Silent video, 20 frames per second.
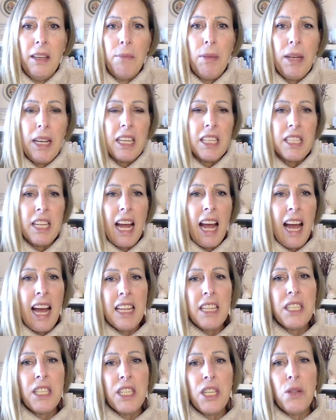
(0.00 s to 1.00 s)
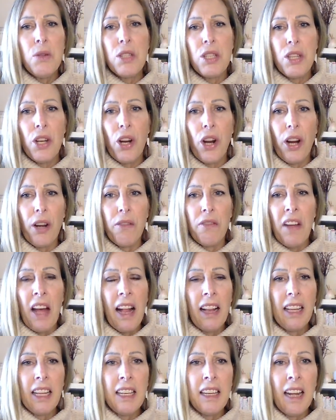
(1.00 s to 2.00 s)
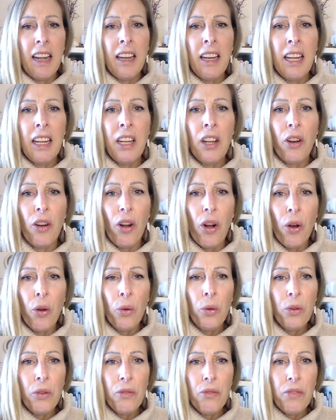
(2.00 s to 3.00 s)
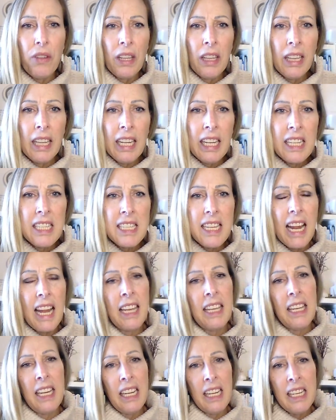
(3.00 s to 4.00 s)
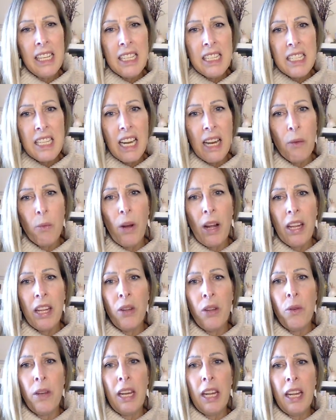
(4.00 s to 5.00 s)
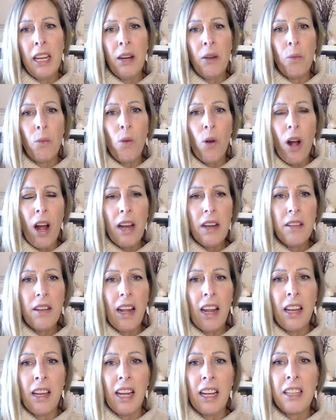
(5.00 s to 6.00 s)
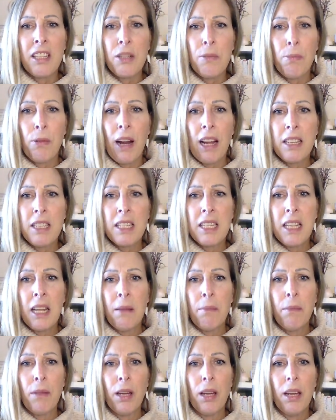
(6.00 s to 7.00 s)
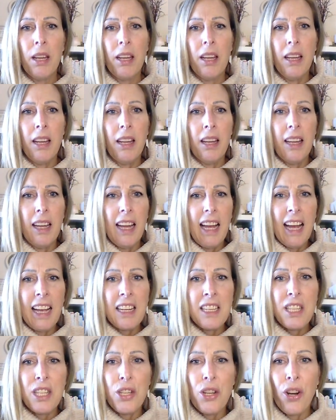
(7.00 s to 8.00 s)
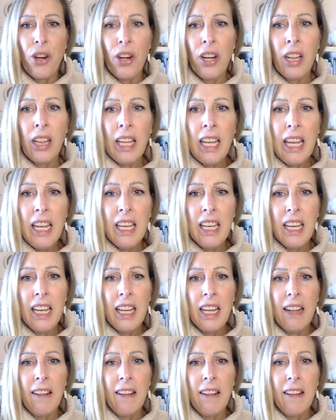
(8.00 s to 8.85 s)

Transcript: Because as you start validating your own feelings and needs and what you need and want and express them externally,